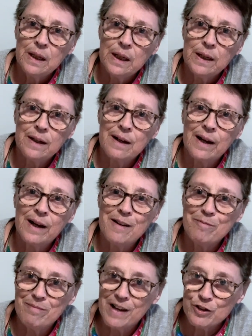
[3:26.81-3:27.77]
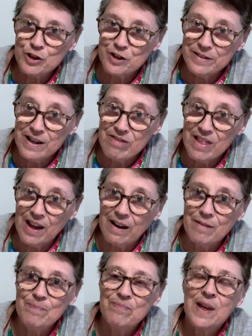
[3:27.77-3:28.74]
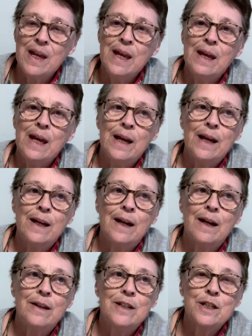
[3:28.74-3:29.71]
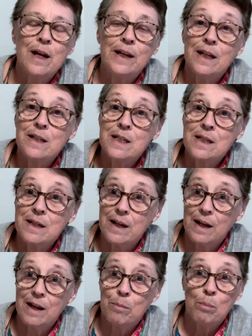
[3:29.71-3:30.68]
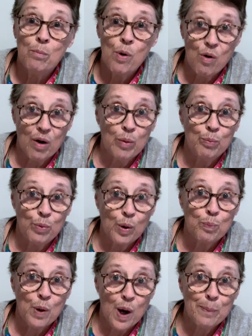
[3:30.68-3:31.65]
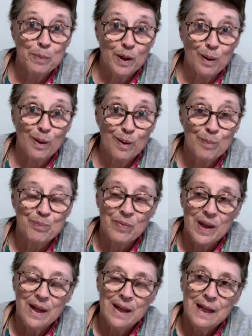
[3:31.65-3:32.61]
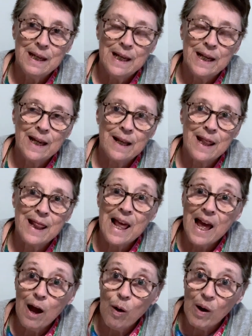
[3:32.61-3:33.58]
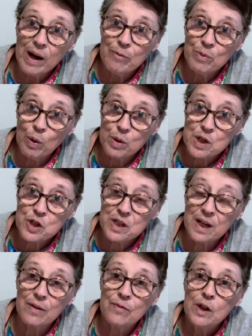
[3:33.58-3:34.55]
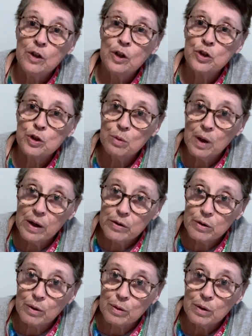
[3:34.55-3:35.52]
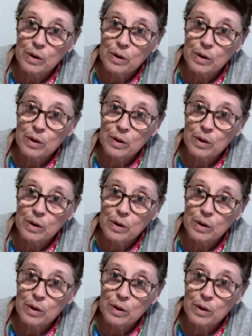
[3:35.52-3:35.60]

And I mentioned it then, and it's getting more and more popular. And now I'm noticing two other